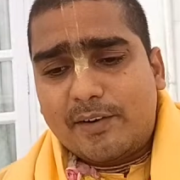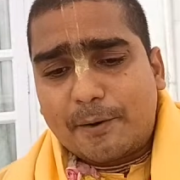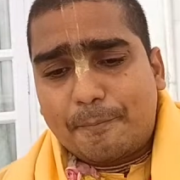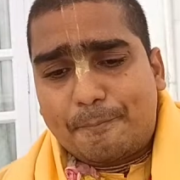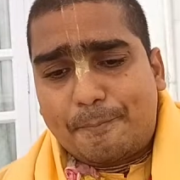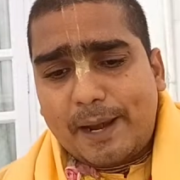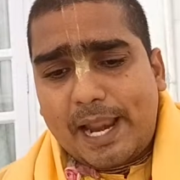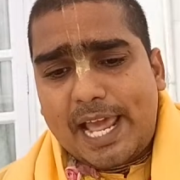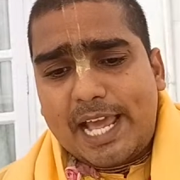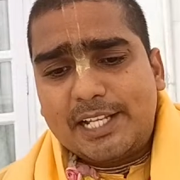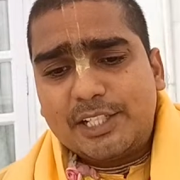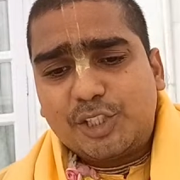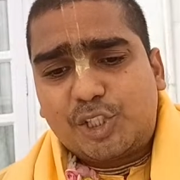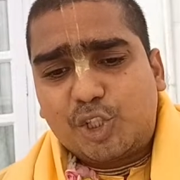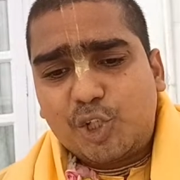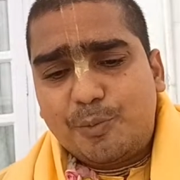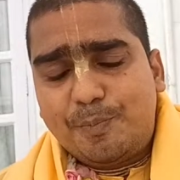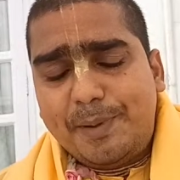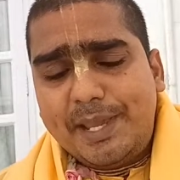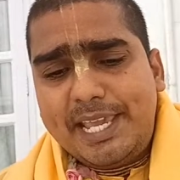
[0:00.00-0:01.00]
plans
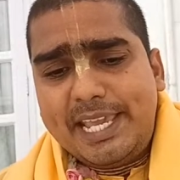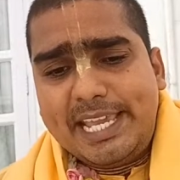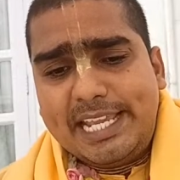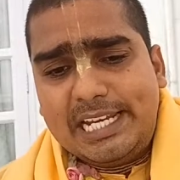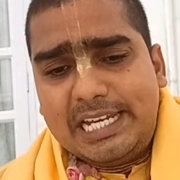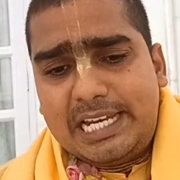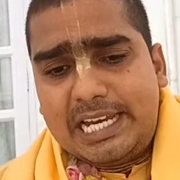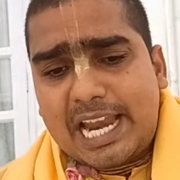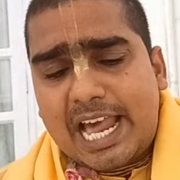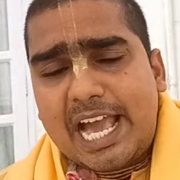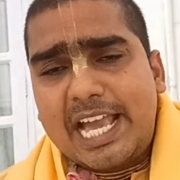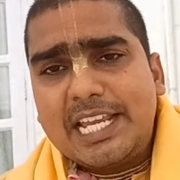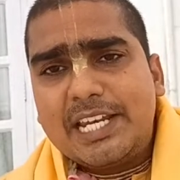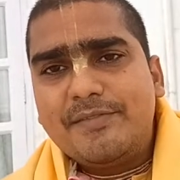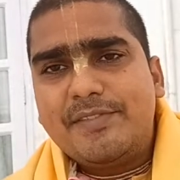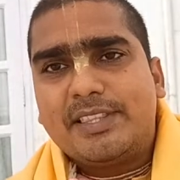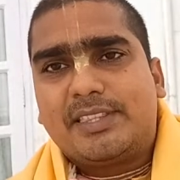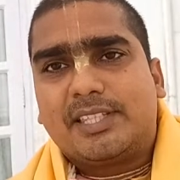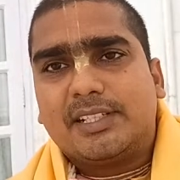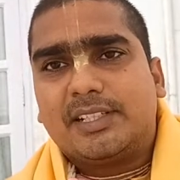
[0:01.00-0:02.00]
should be in line
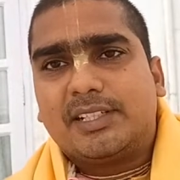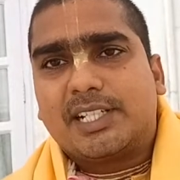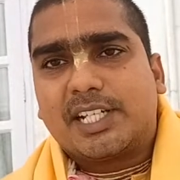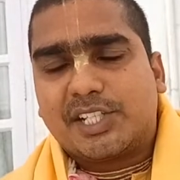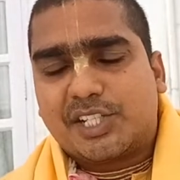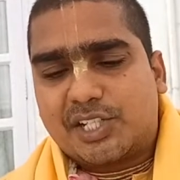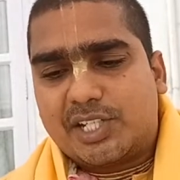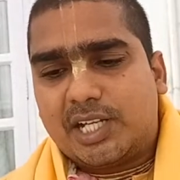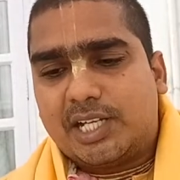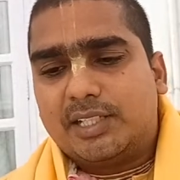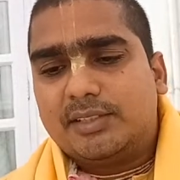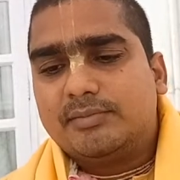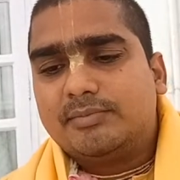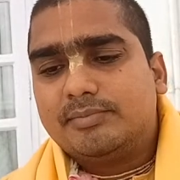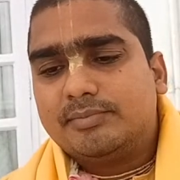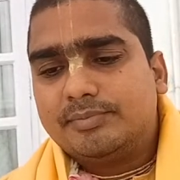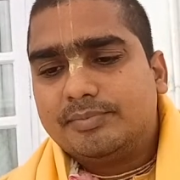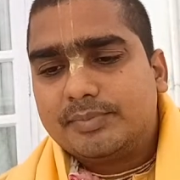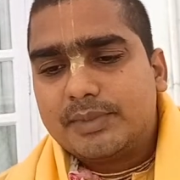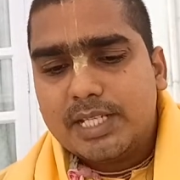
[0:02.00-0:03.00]
with Krishna.
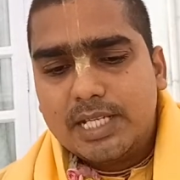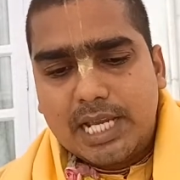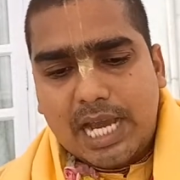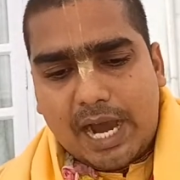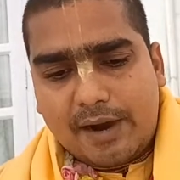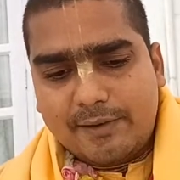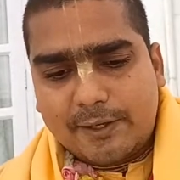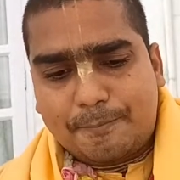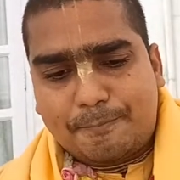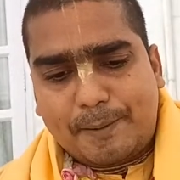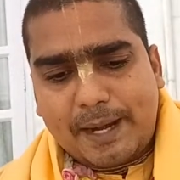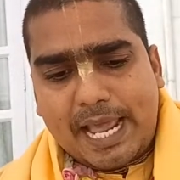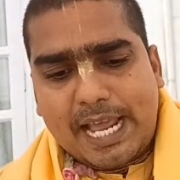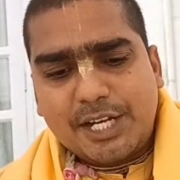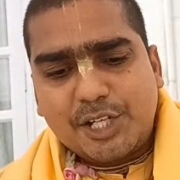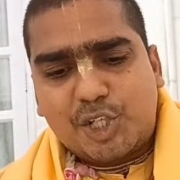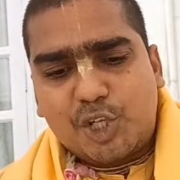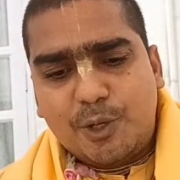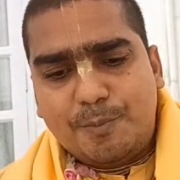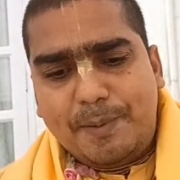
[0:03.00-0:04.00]
Our
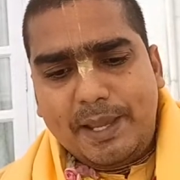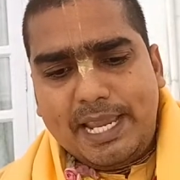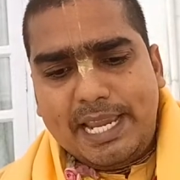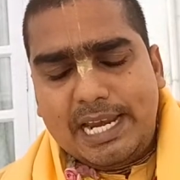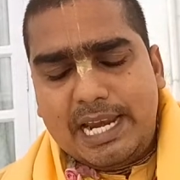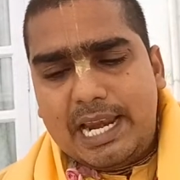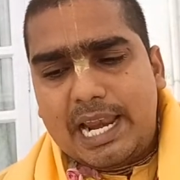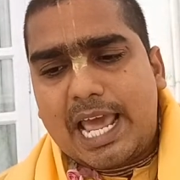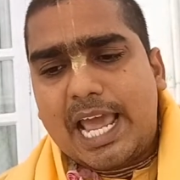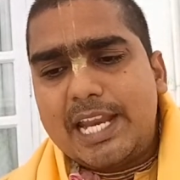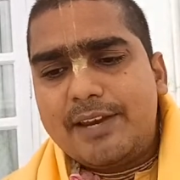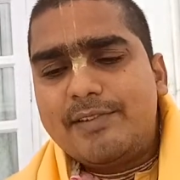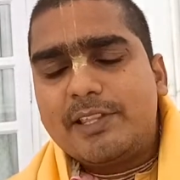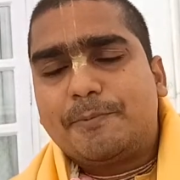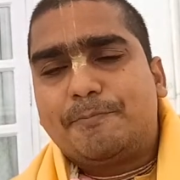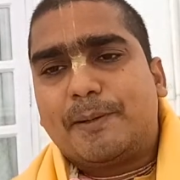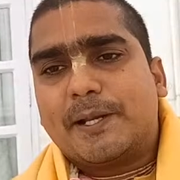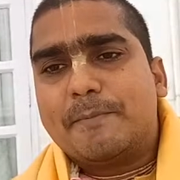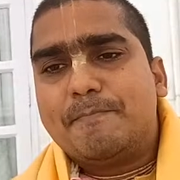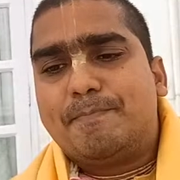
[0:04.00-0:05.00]
plans should be in line with
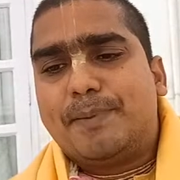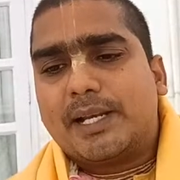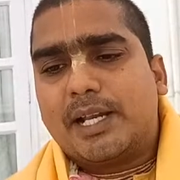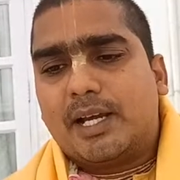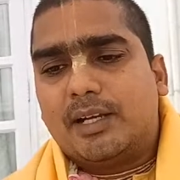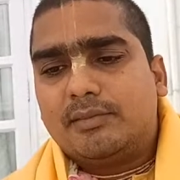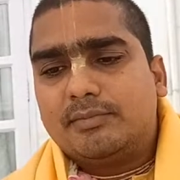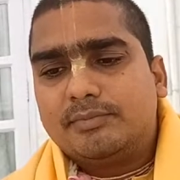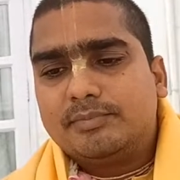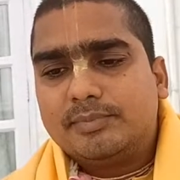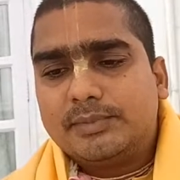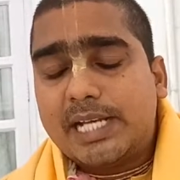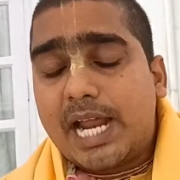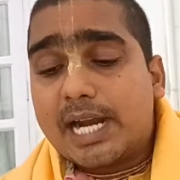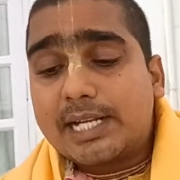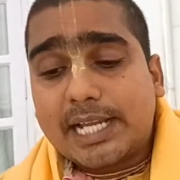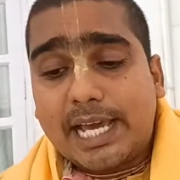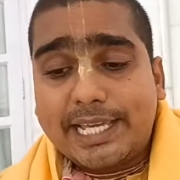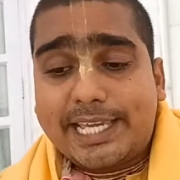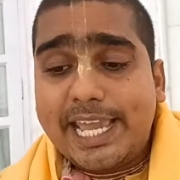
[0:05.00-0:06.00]
Parampara,
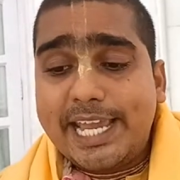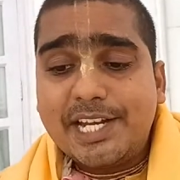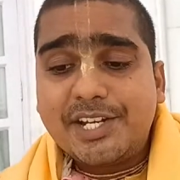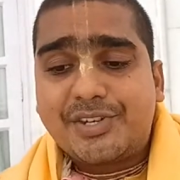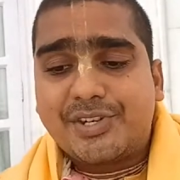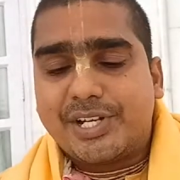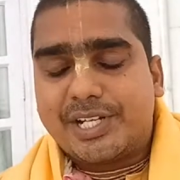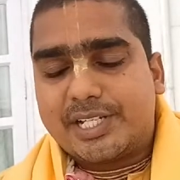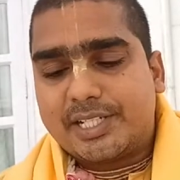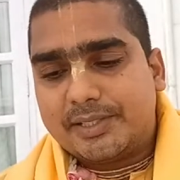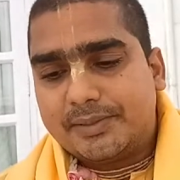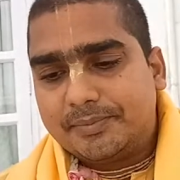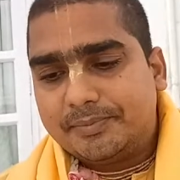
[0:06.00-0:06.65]
not against it.